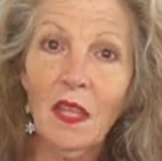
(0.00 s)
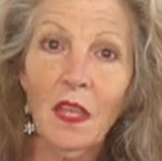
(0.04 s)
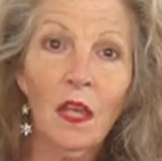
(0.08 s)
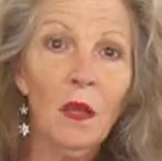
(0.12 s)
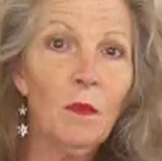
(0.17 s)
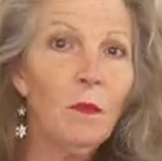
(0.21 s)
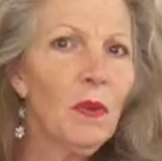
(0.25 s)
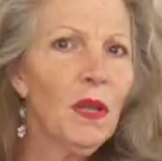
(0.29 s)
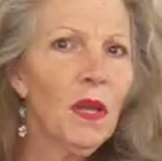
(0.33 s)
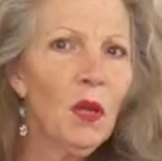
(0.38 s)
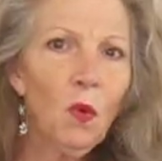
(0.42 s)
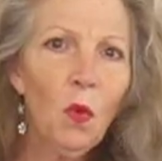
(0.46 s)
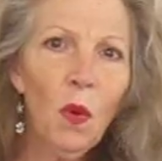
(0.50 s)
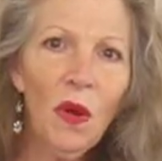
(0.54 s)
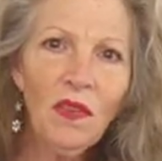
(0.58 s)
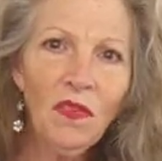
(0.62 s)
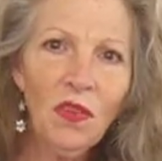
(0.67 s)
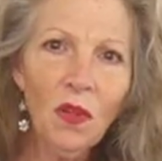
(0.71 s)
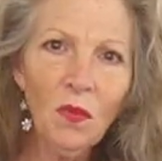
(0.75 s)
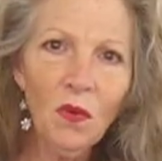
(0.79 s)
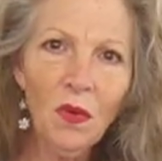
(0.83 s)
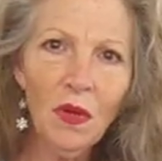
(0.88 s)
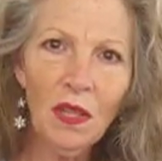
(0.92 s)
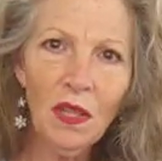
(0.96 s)
But it
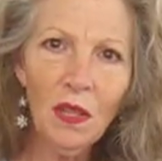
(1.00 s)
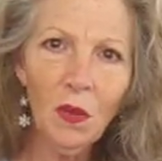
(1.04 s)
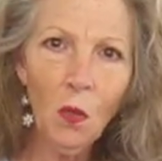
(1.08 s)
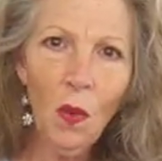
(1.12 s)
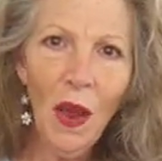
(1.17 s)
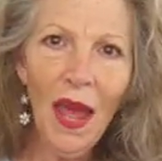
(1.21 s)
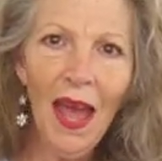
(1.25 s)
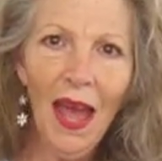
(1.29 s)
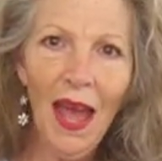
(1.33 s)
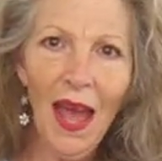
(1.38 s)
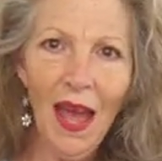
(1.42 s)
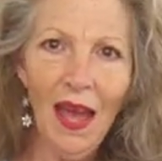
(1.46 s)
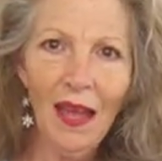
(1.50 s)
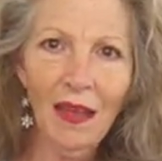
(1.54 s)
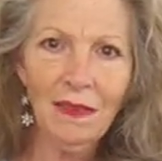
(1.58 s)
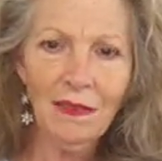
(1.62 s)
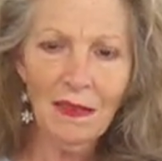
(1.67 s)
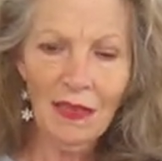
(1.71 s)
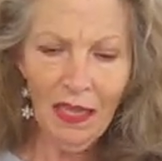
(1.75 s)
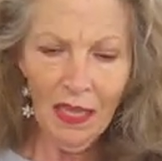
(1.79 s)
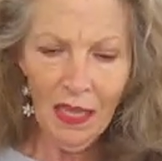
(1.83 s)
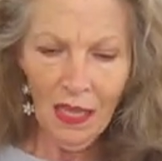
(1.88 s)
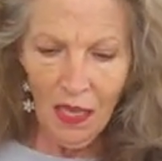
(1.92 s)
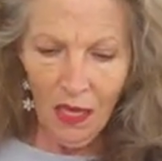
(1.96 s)
wasn't really wax.
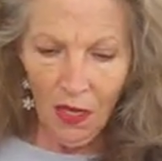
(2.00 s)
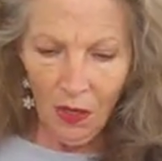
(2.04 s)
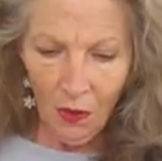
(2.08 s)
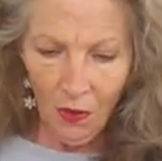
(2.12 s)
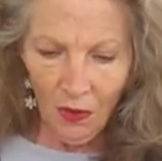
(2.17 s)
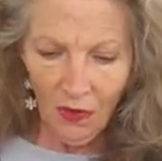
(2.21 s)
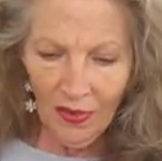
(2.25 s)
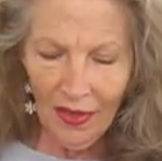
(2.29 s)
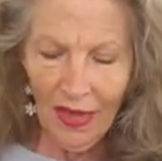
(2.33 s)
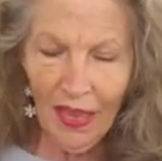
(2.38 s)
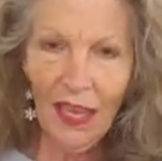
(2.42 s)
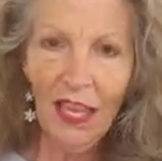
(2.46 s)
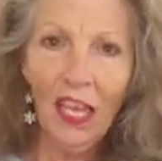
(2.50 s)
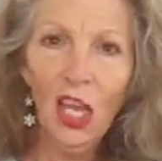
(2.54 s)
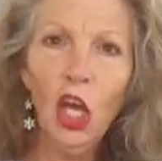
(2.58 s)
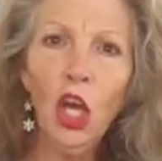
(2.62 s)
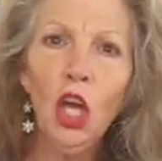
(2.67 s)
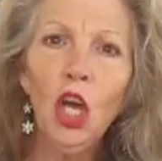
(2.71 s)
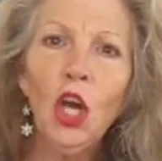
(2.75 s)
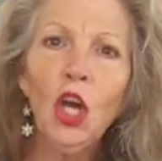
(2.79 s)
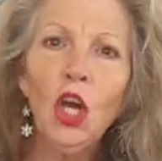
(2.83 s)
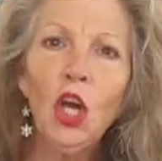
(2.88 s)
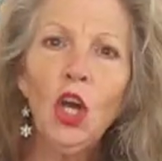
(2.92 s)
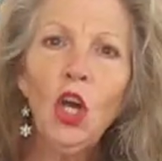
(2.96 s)
It was like
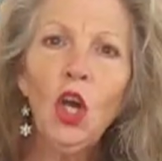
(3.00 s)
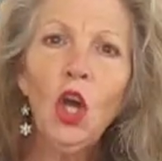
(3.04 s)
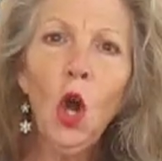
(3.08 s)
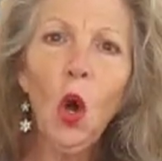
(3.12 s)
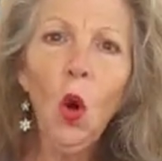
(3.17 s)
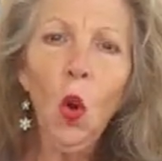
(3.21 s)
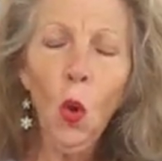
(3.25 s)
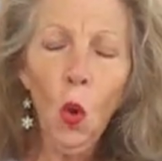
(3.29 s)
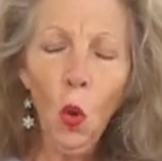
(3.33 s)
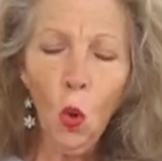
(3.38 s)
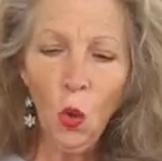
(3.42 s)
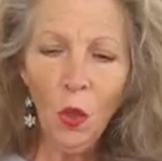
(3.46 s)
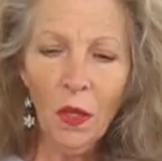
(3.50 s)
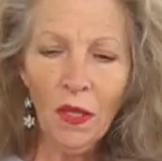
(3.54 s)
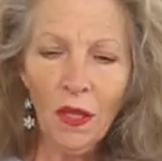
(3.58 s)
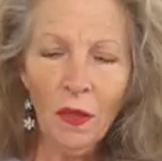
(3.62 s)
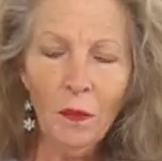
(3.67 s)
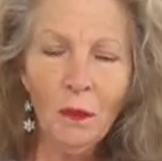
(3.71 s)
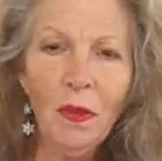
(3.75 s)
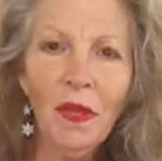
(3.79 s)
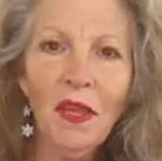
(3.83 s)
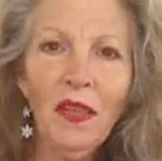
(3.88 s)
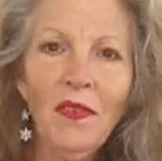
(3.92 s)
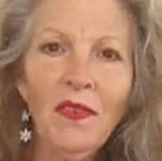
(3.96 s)
gold
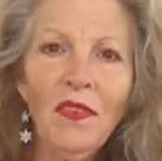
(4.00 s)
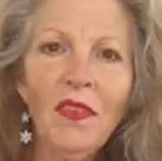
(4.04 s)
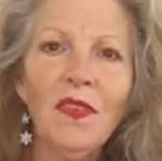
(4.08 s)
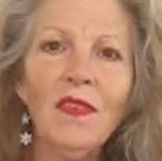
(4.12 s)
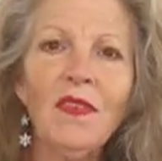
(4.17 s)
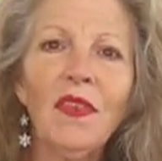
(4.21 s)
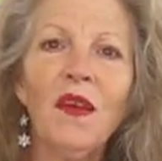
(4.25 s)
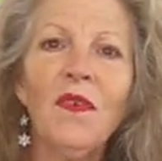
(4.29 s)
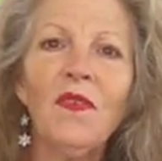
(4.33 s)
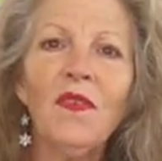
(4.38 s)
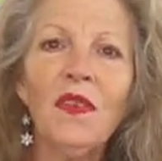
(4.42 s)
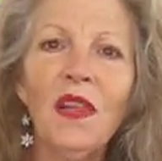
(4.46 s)
pieces of